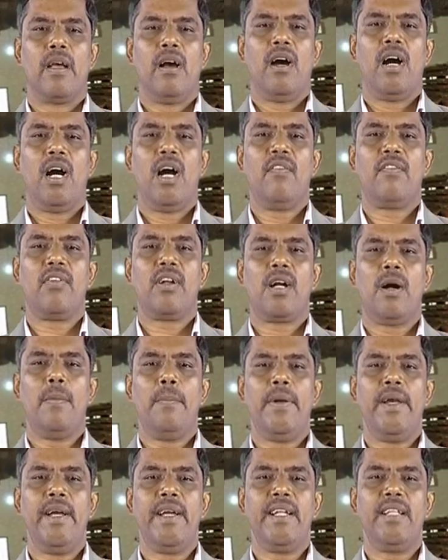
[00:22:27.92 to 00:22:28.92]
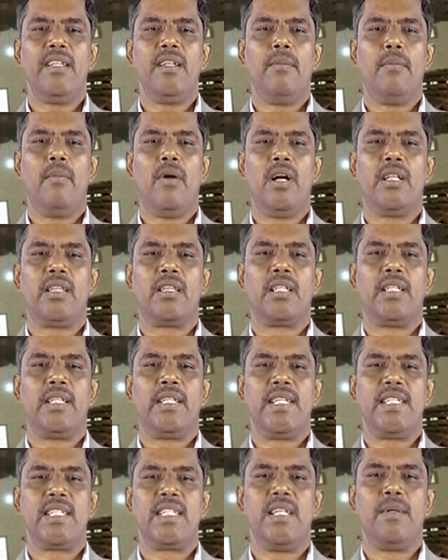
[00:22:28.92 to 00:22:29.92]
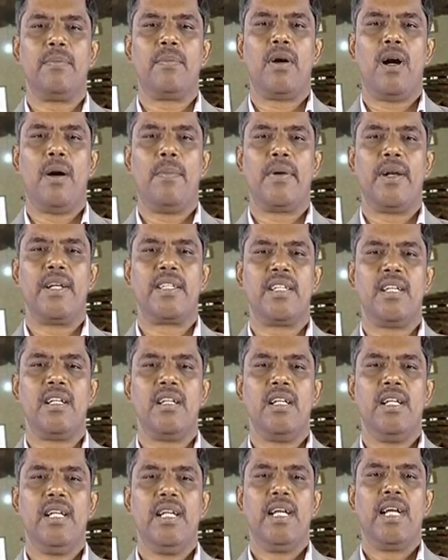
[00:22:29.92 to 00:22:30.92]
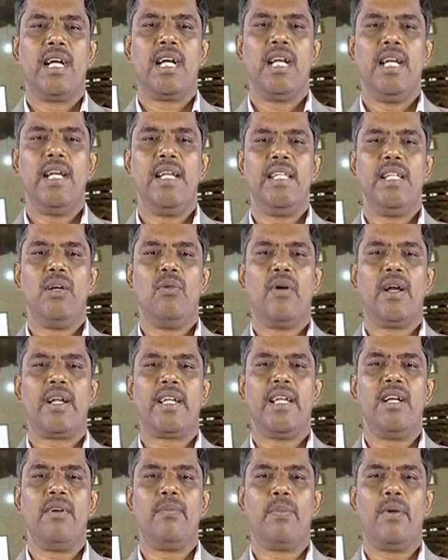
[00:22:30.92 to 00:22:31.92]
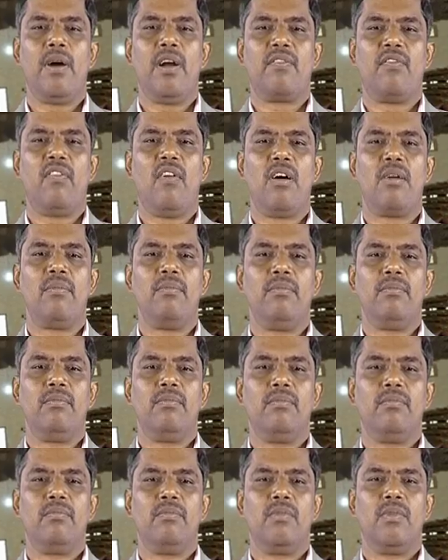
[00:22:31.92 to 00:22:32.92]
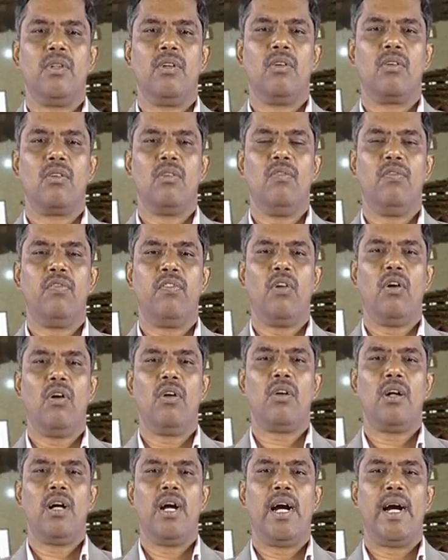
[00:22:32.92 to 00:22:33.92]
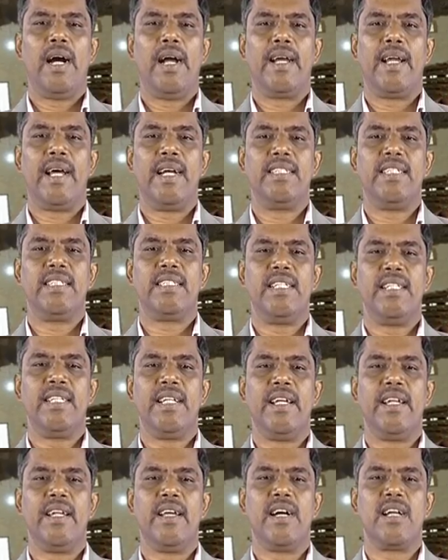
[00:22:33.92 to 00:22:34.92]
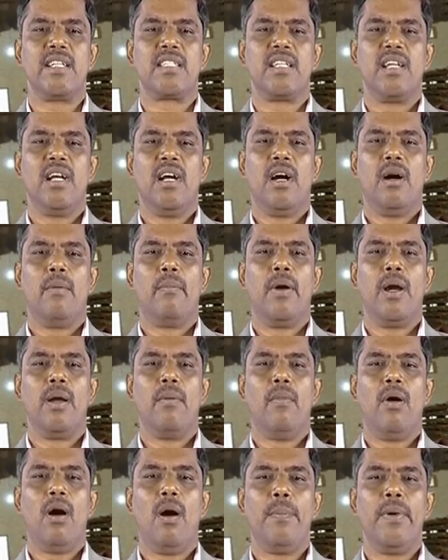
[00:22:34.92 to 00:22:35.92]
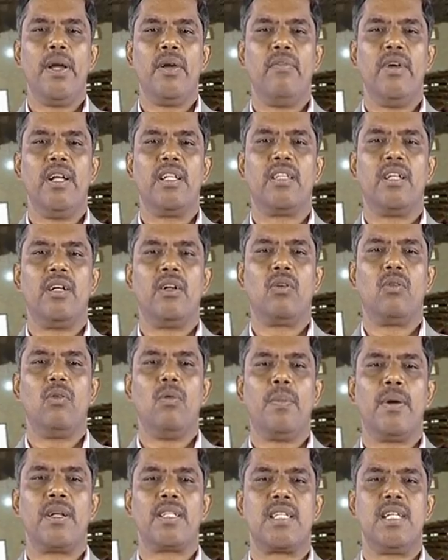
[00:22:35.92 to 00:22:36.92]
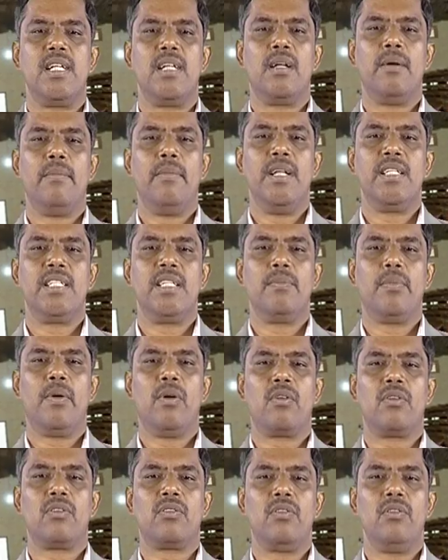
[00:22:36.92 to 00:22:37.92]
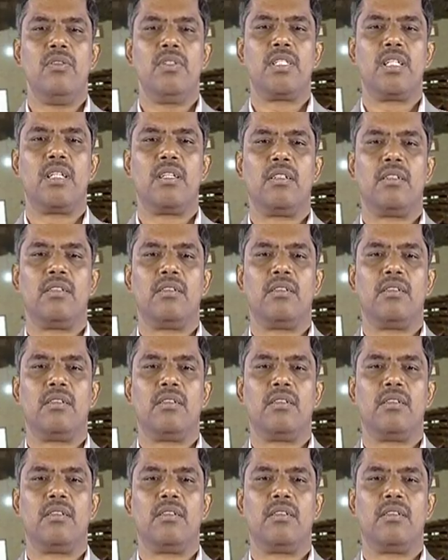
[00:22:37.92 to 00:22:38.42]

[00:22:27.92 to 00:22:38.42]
After completing the moth testing operation, clean the working platform, room floor and adjacent areas by mopping with 2 percent bleaching powder solution.